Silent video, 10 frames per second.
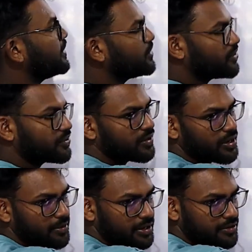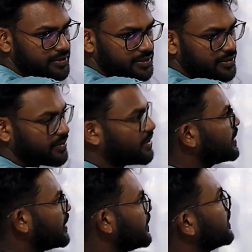those fundamental physical quantities,
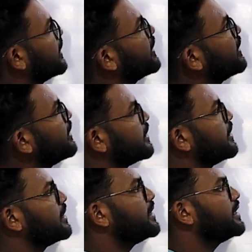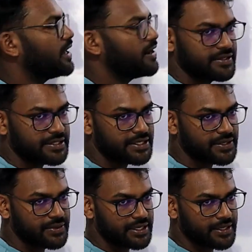and you can get a derived physical
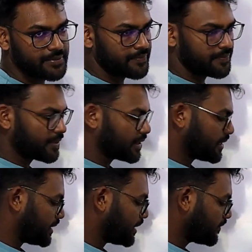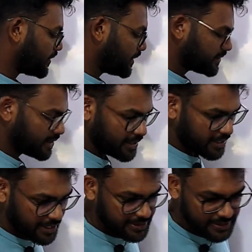quantity. Likewise, let's say